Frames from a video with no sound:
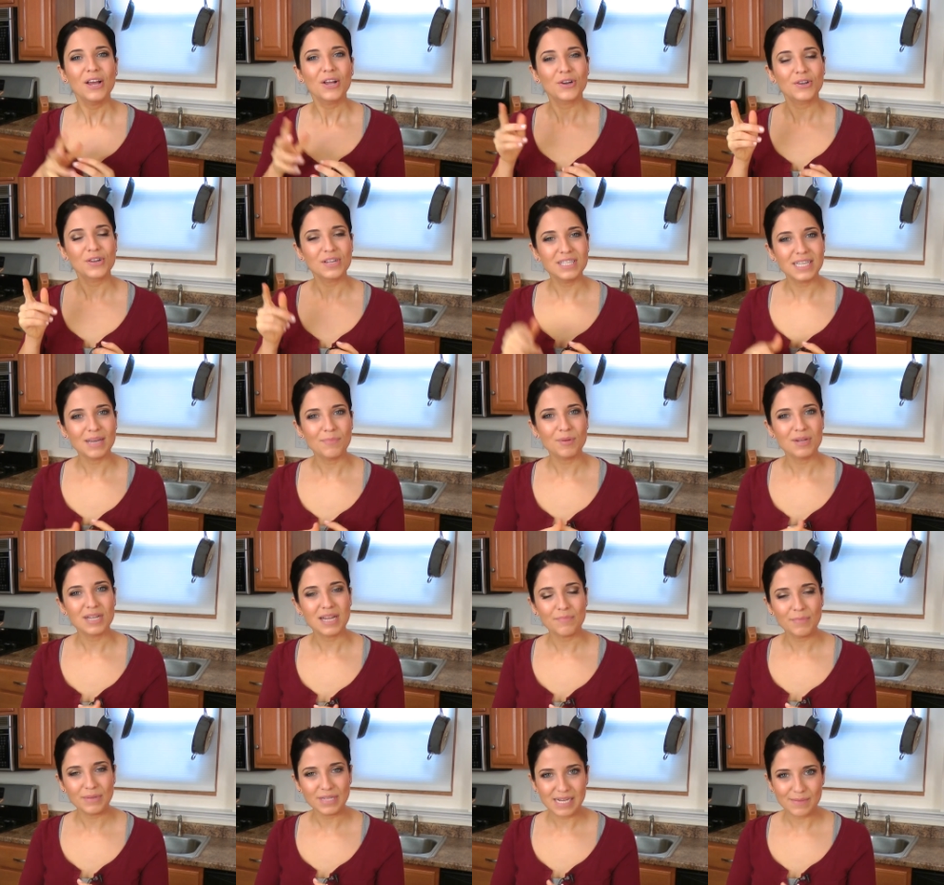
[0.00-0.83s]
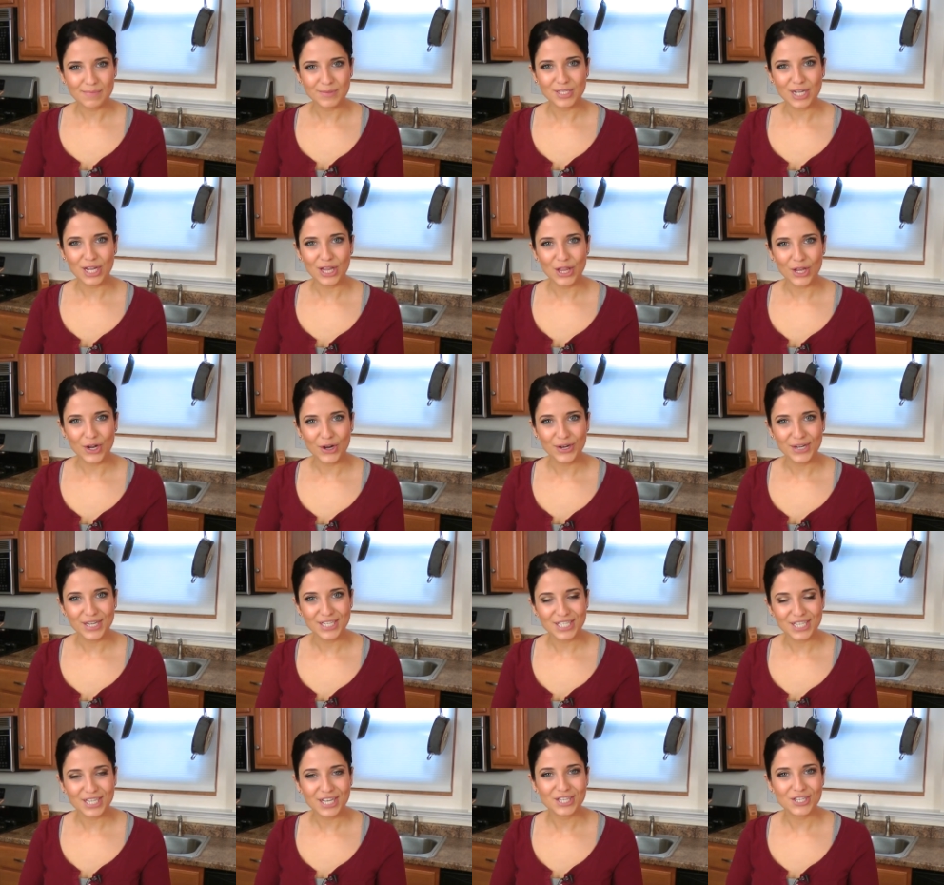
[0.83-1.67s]
Go to
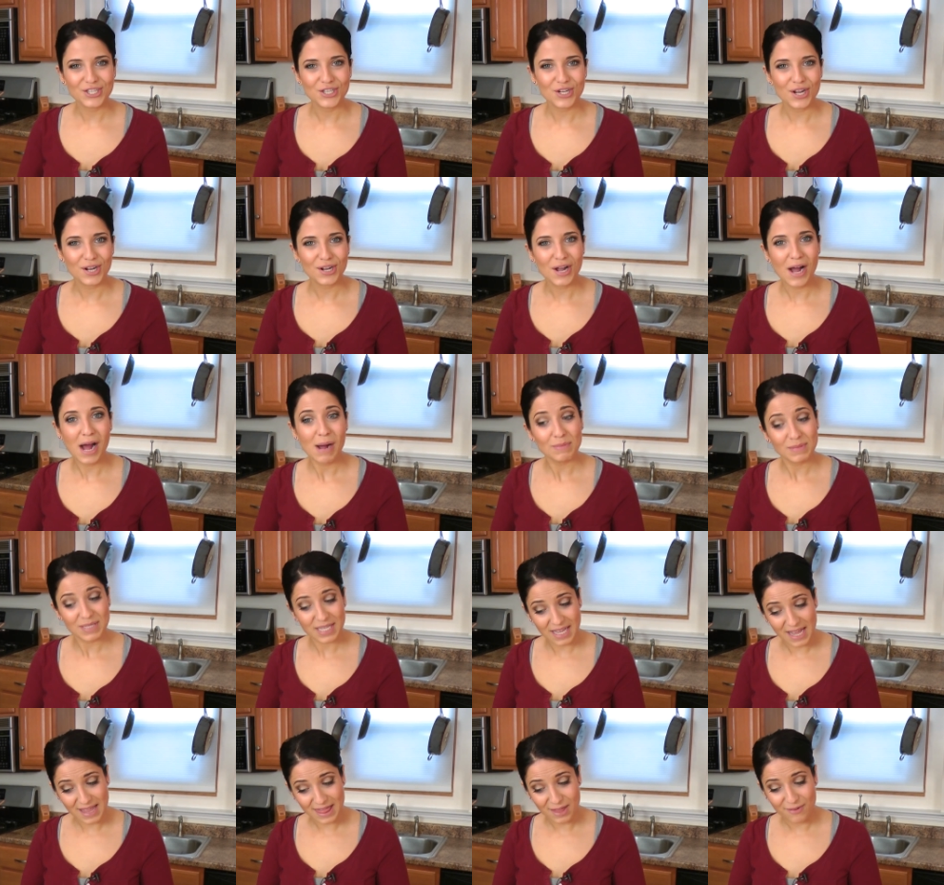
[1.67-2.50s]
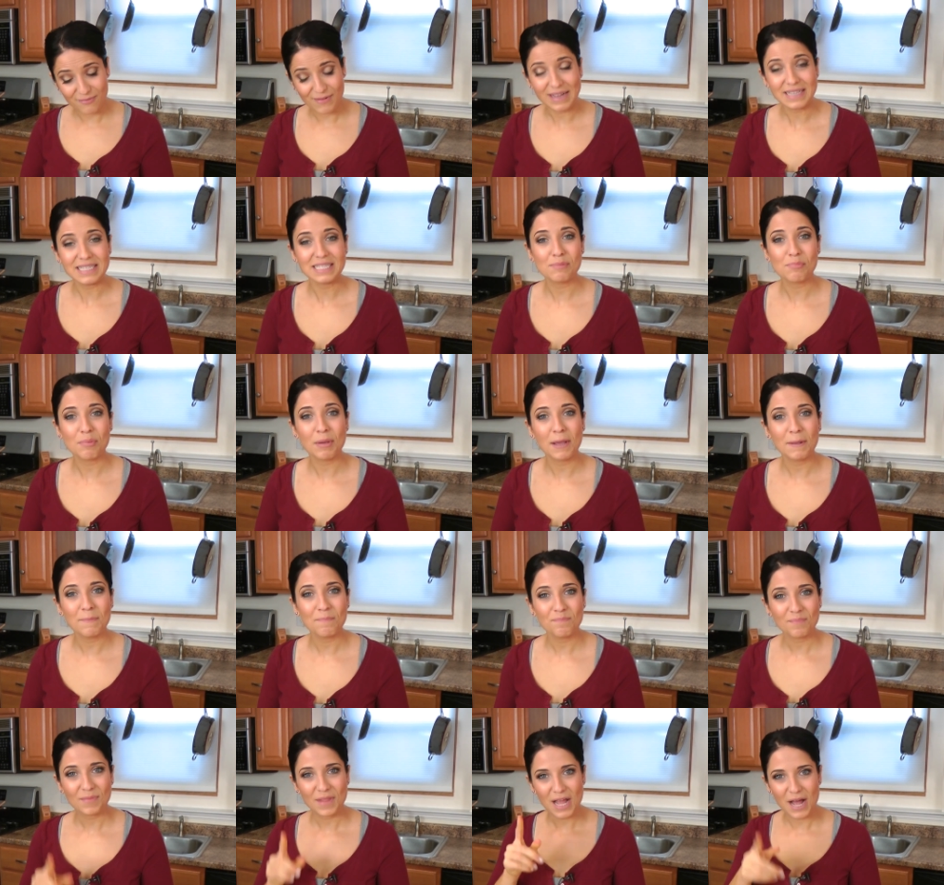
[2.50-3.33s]
www.laurainthekitchen.com to get the recipe.
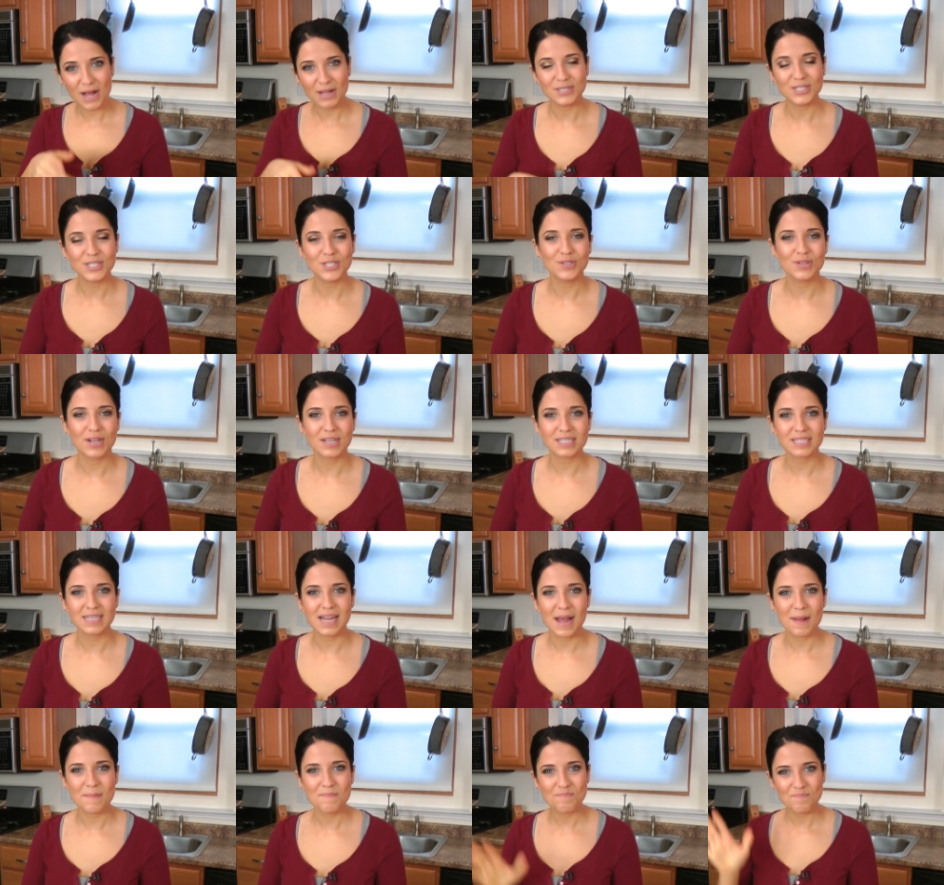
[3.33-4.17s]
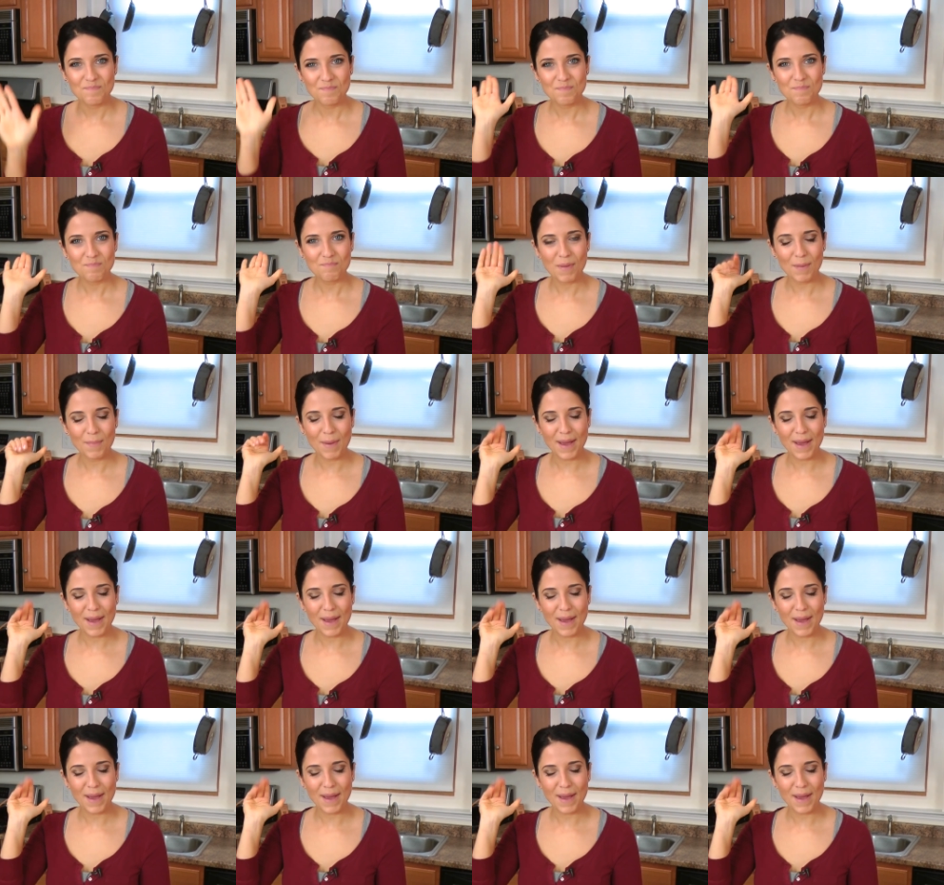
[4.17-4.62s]
I'll see you next time.